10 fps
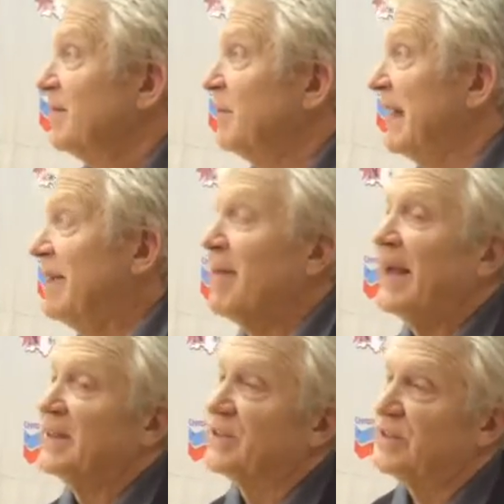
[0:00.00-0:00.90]
but he
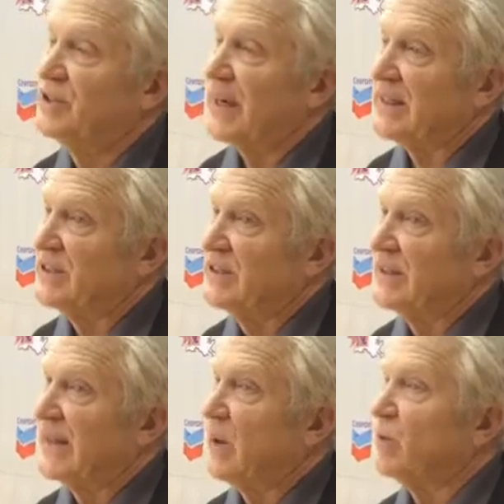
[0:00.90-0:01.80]
made a
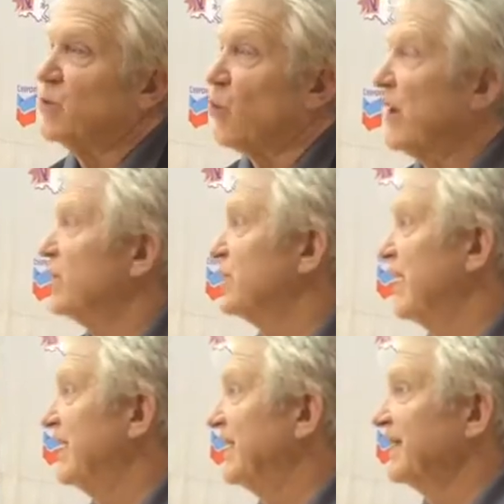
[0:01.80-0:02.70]
suggestion that was well
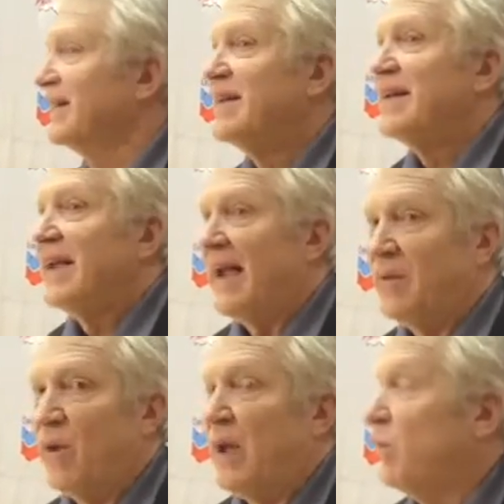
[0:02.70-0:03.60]
taken,
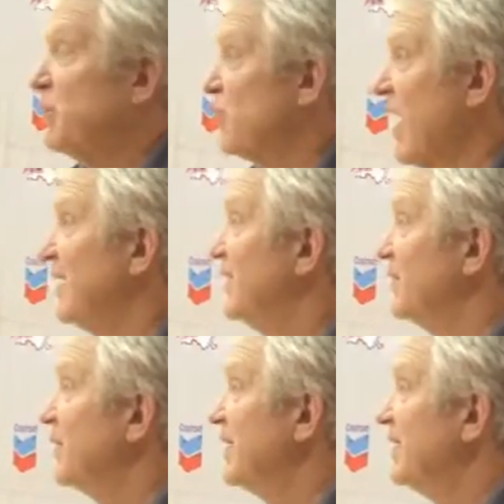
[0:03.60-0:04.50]
and we tried to
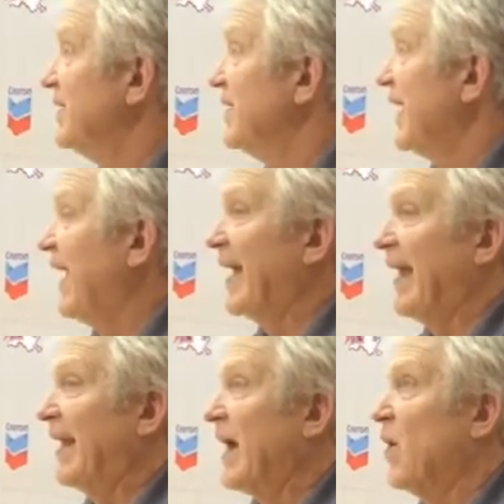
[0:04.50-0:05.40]
do it.
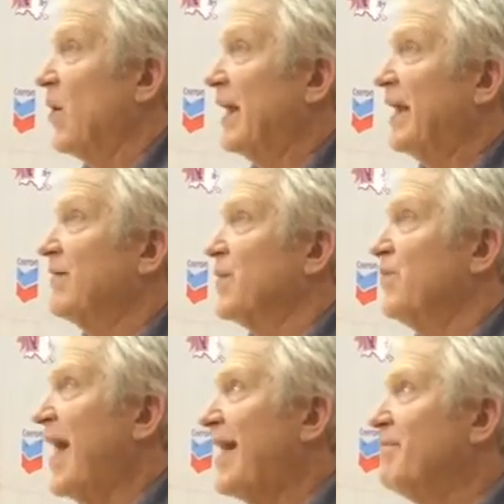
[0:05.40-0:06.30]
And, you know, and that, so
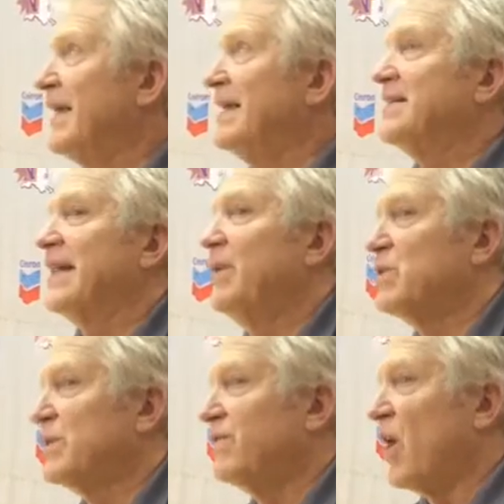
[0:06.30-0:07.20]
that means that he
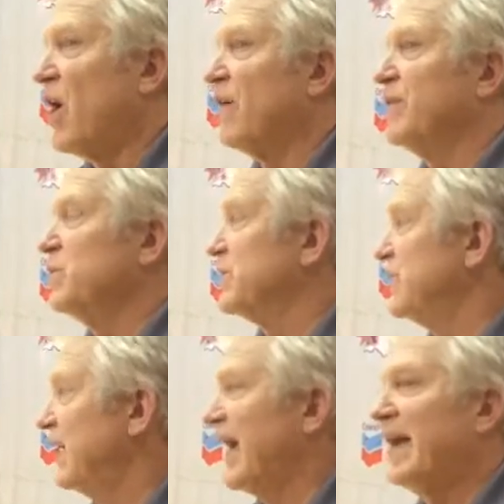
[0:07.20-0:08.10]
was involved, he was
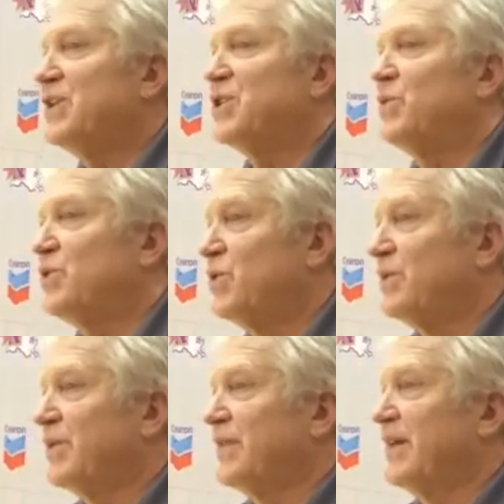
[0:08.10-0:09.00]
engaged, he was
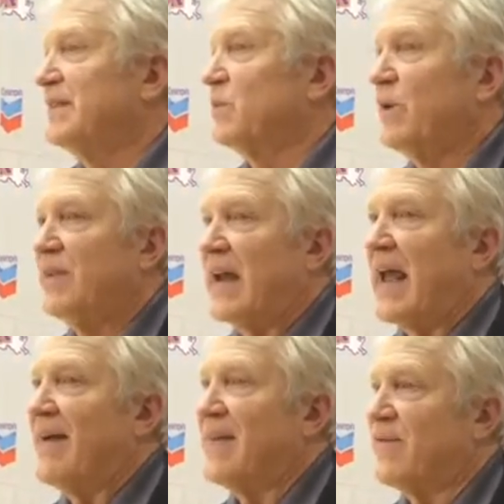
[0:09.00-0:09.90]
doing the things, and we've got to
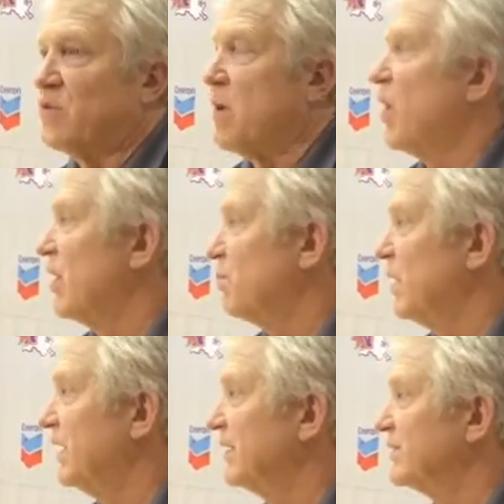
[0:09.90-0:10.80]
have that from all our
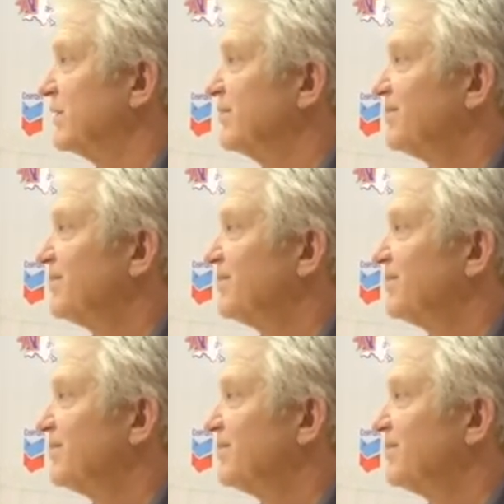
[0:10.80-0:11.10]
players.